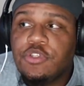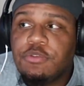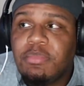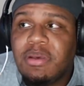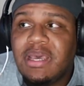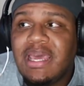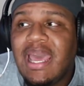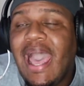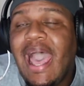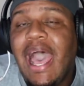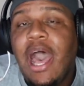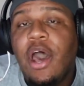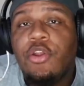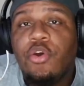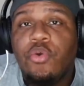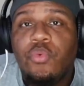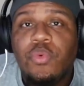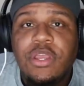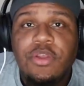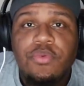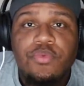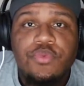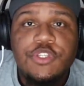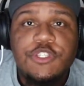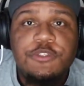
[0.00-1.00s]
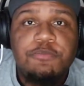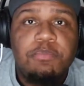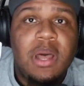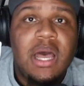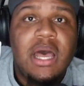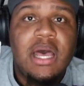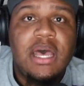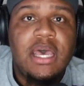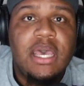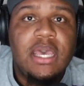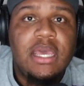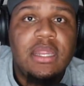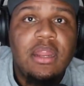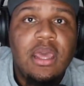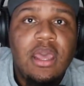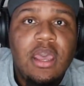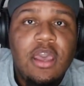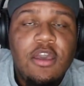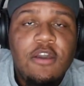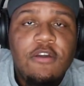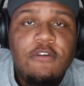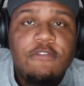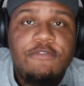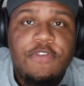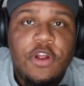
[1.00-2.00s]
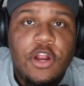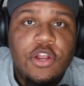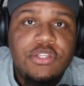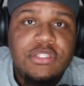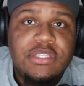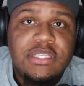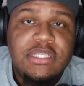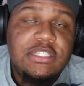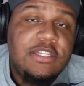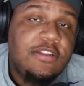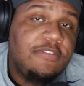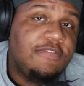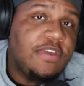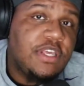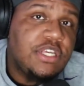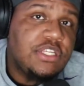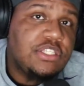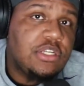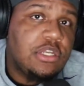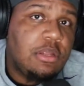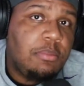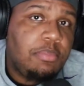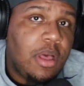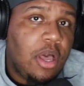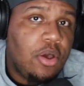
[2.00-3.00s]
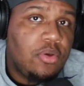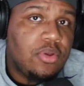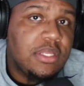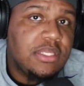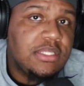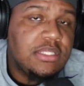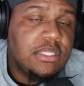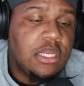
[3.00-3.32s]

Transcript: but how do we respond versus divisional opponents?